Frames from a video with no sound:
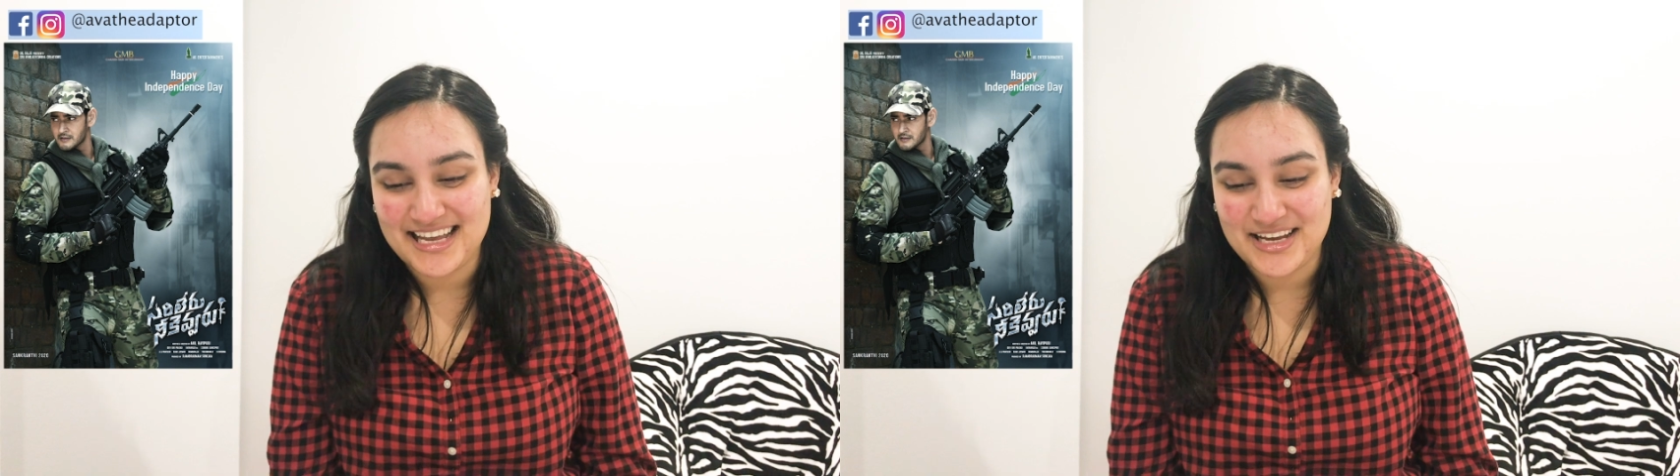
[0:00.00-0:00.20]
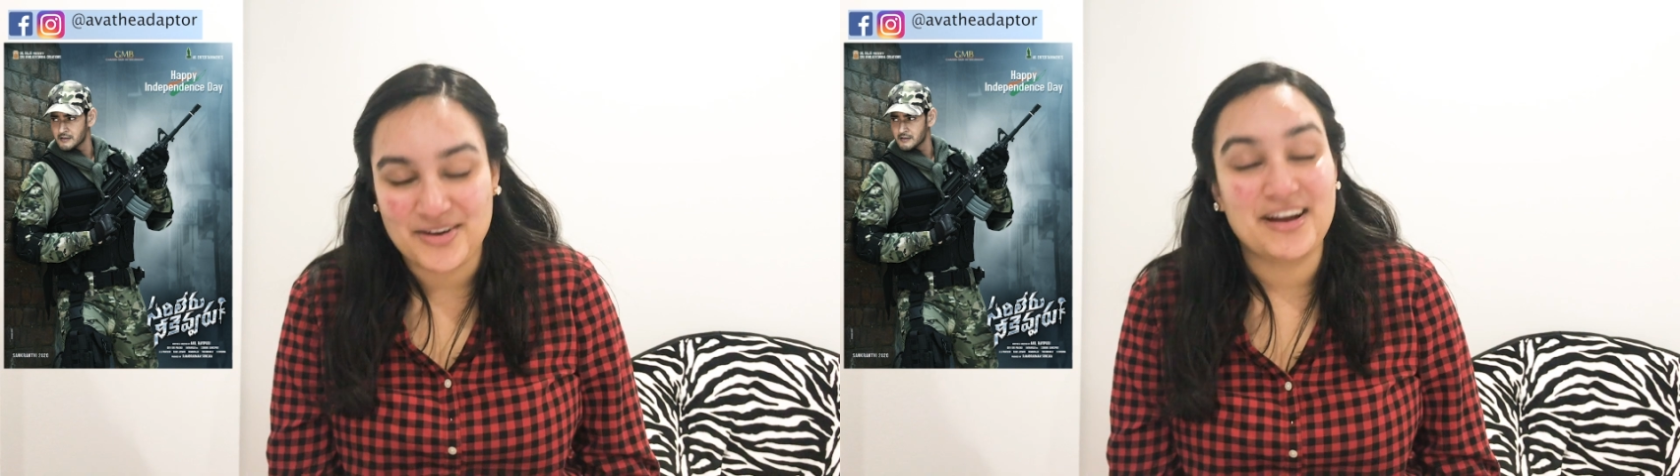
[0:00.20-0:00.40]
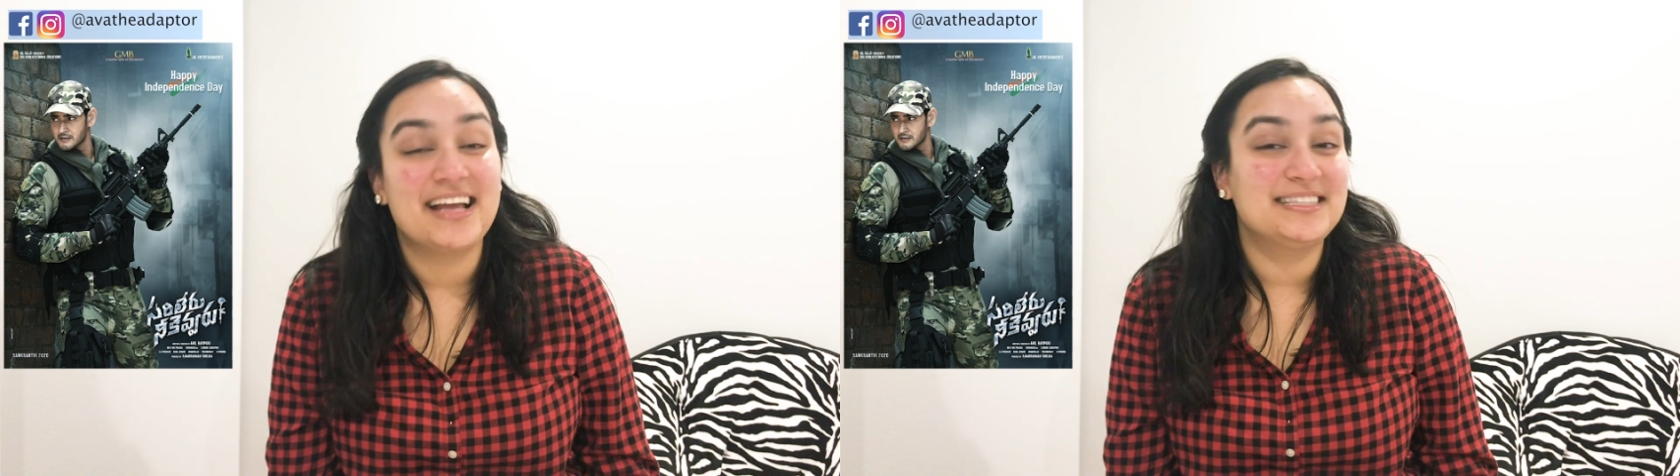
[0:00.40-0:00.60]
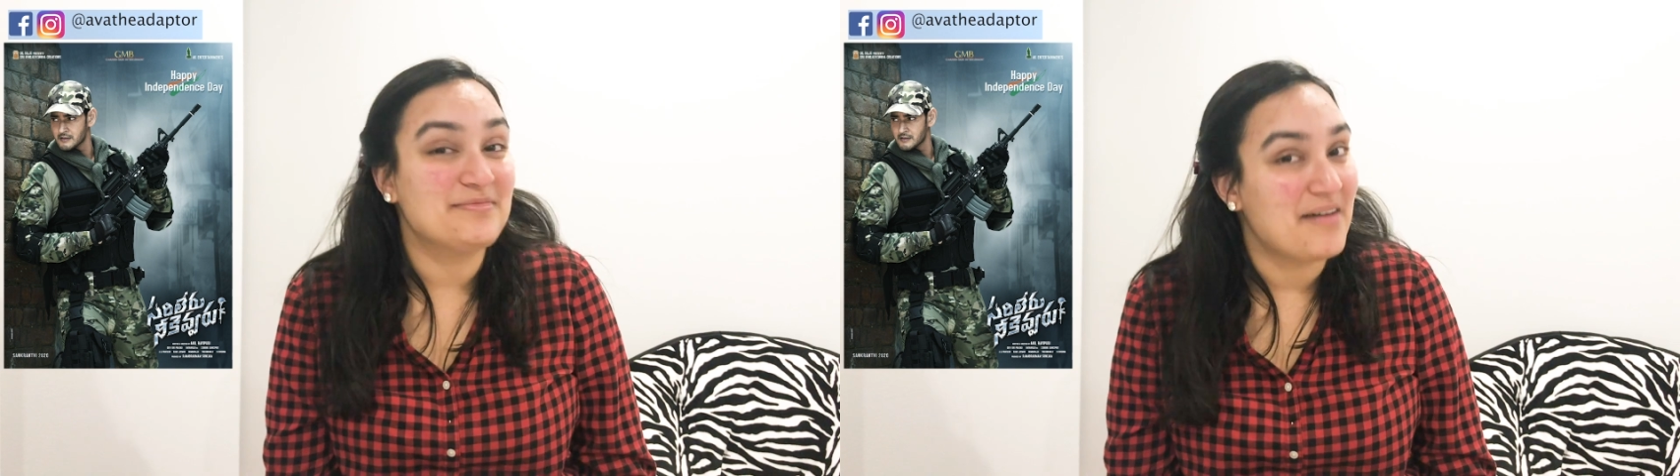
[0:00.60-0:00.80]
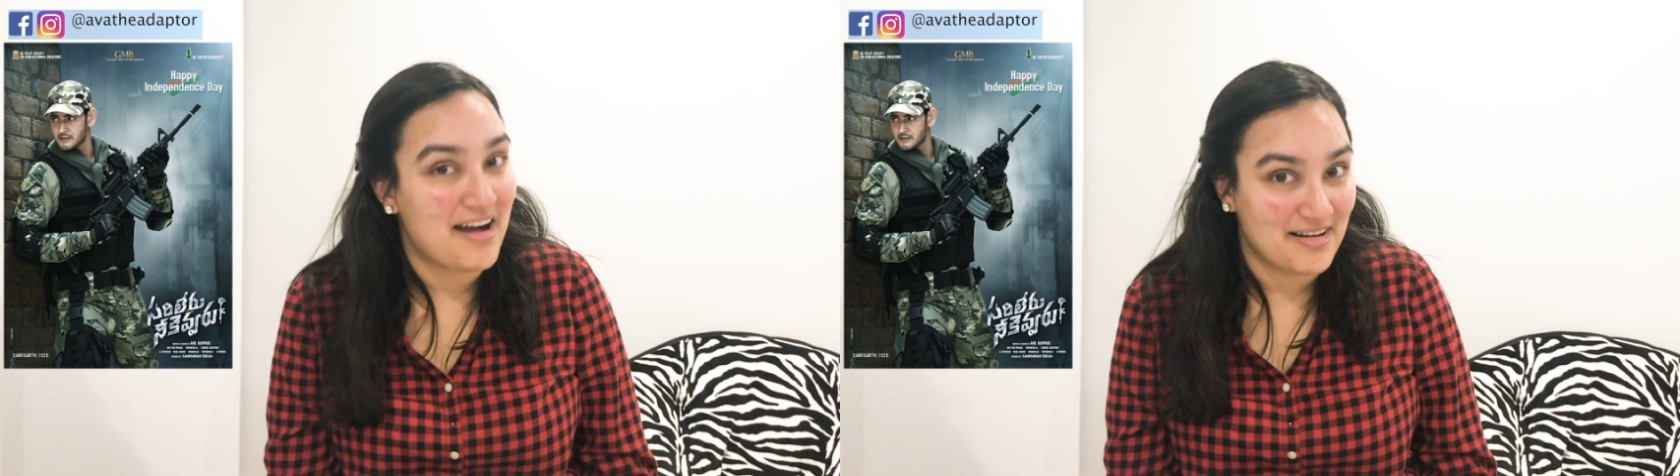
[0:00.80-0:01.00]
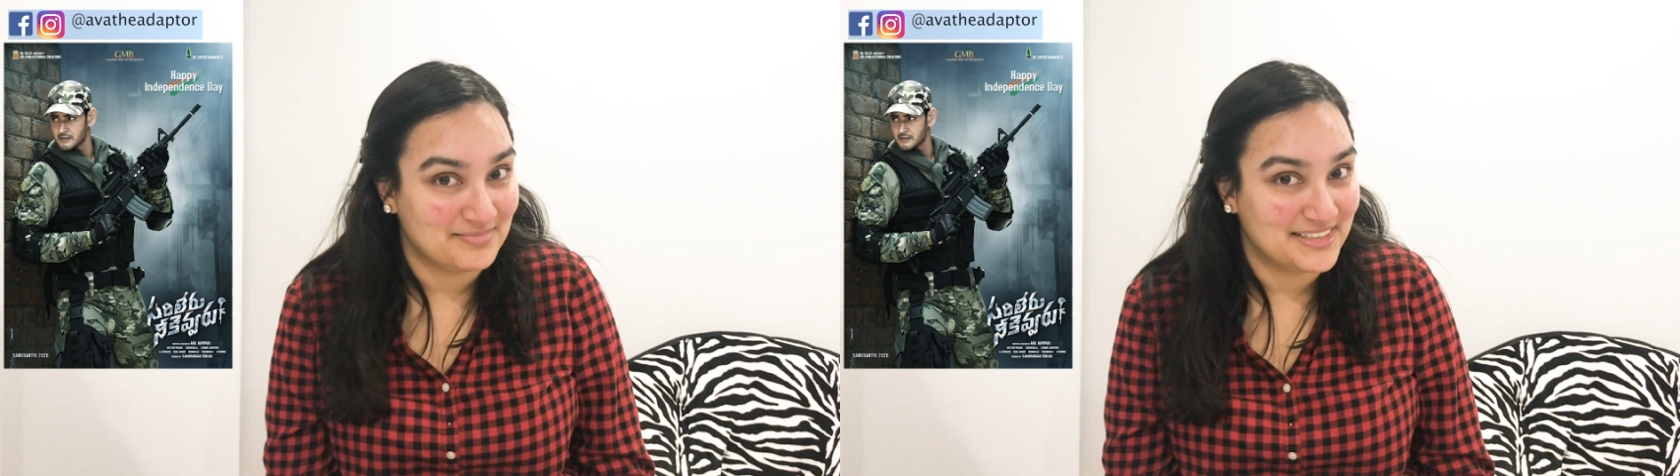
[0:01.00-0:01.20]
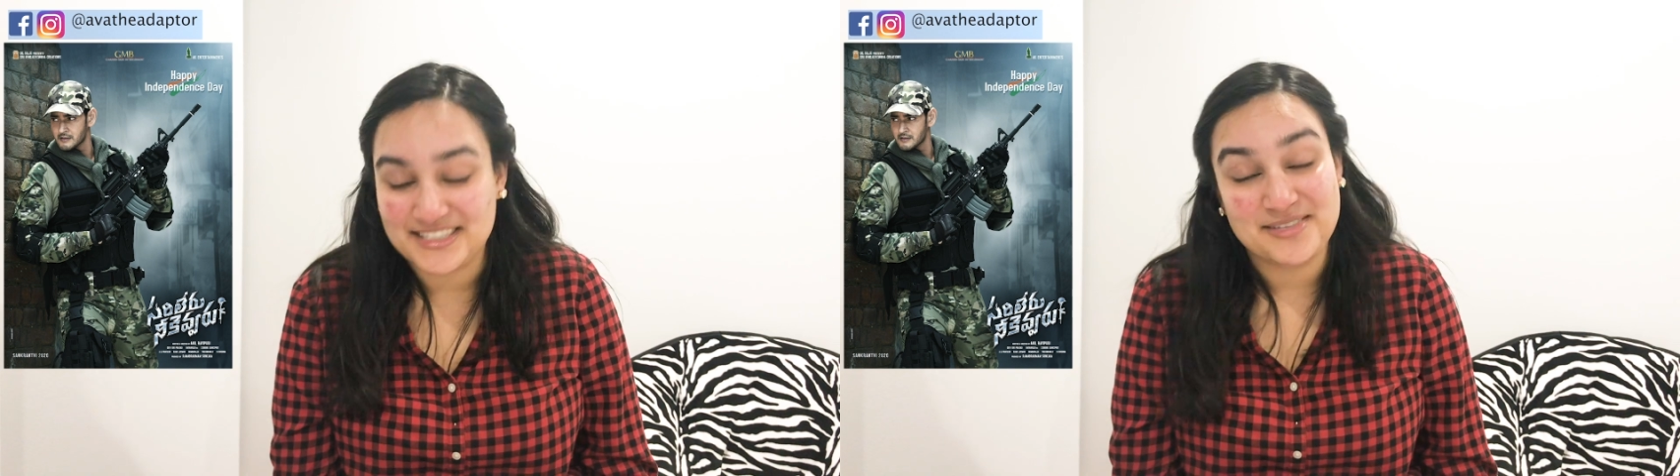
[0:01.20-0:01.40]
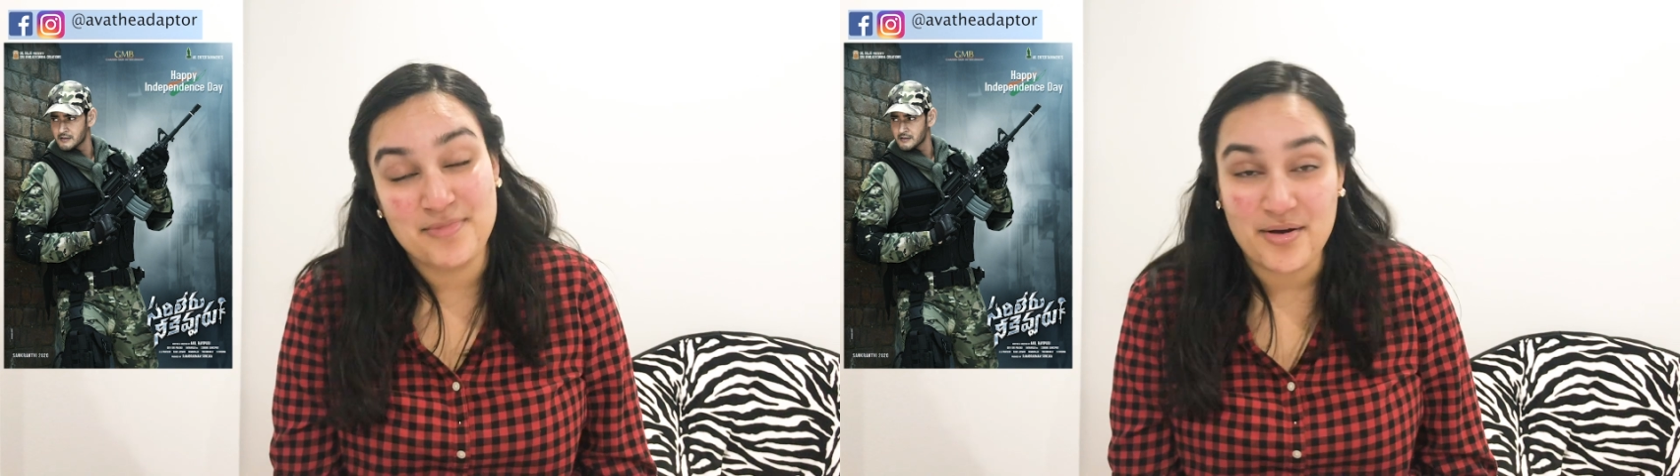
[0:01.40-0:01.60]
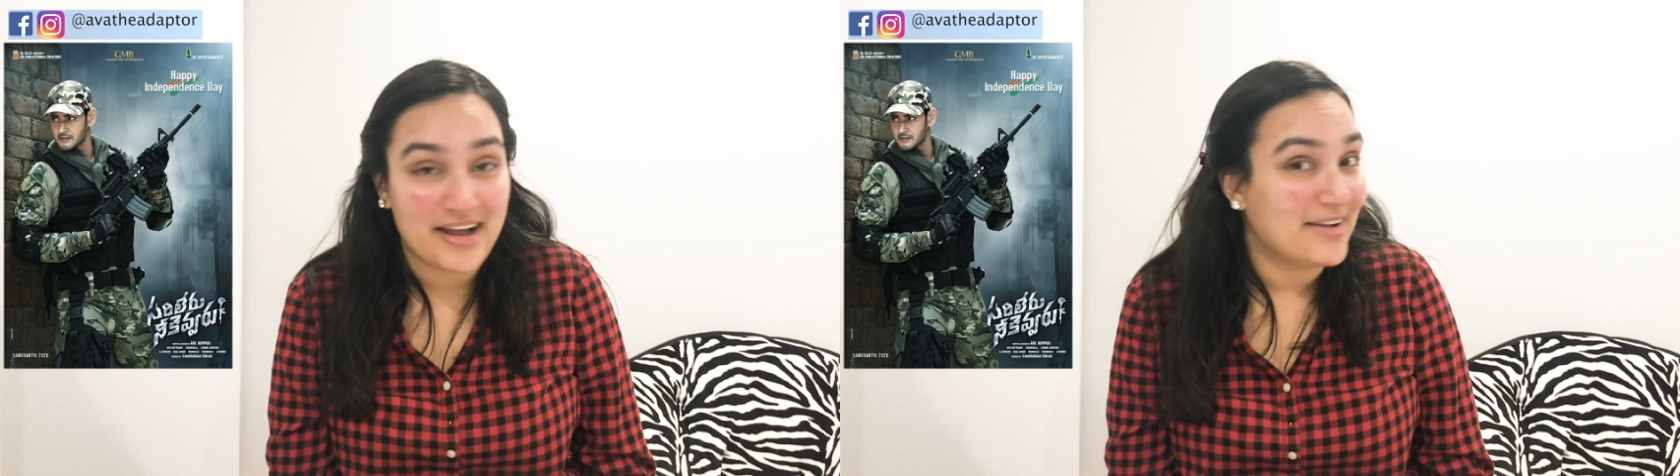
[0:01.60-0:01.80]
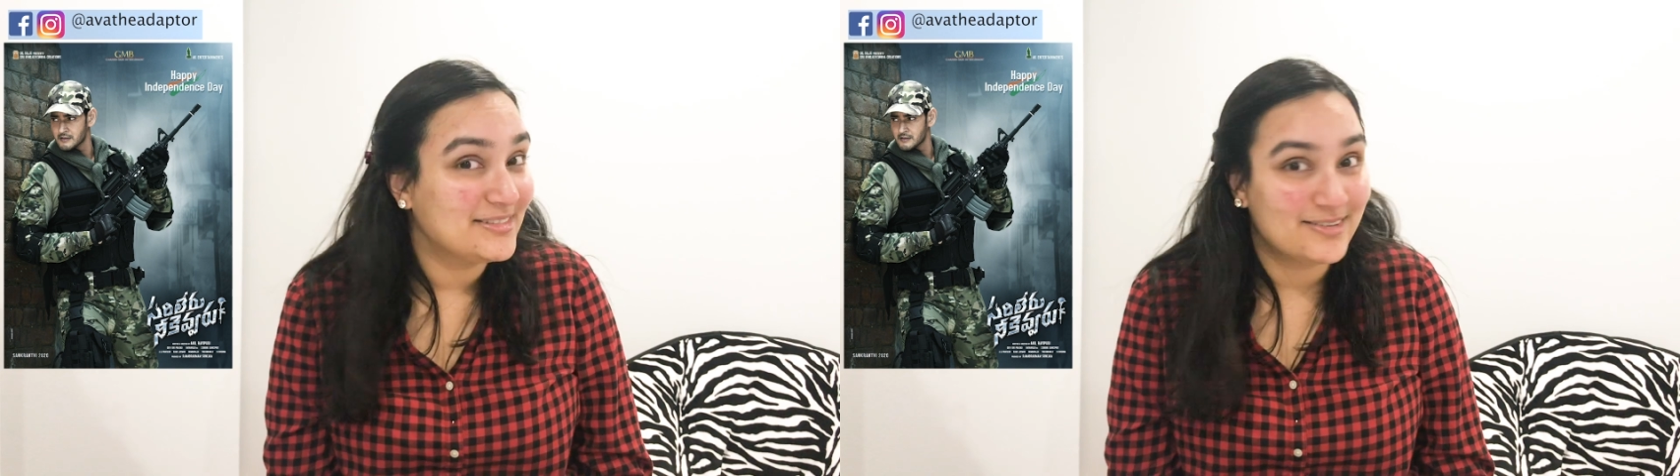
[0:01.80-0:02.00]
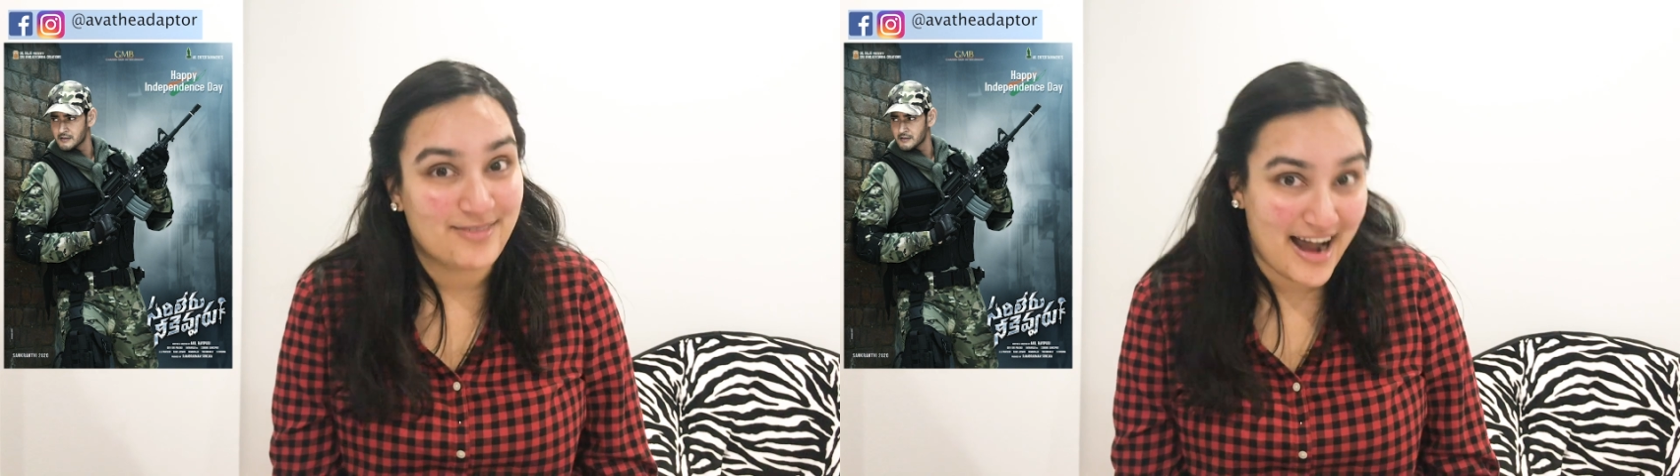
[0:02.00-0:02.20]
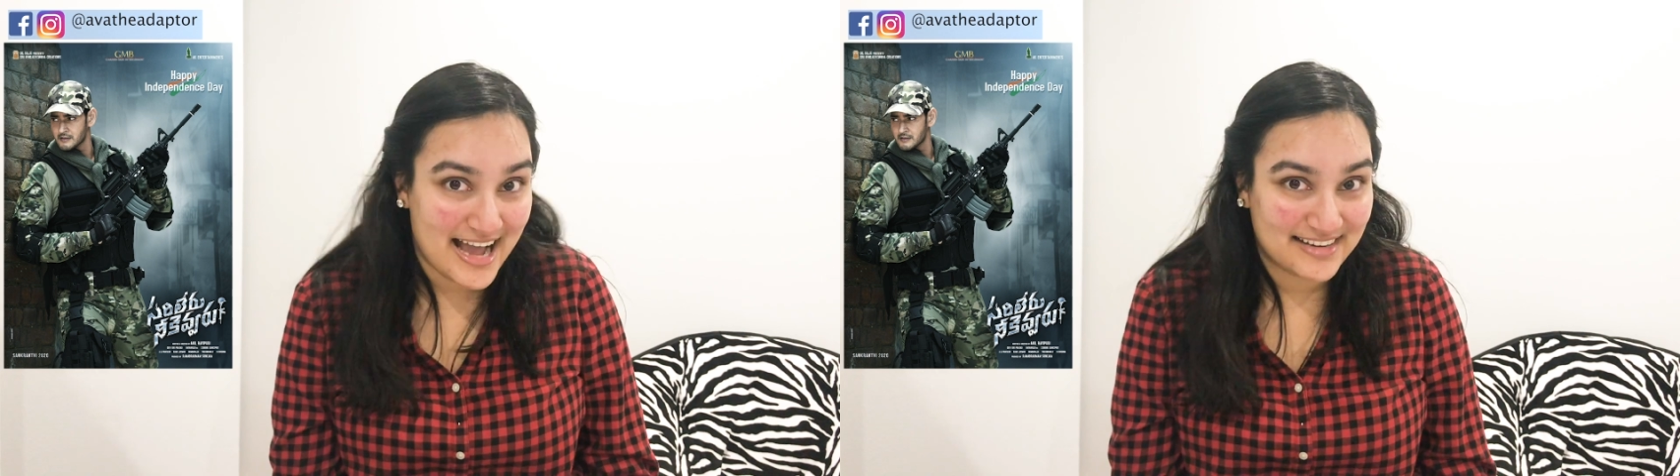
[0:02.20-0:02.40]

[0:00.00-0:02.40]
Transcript: he creates a bomb to smoke out the rat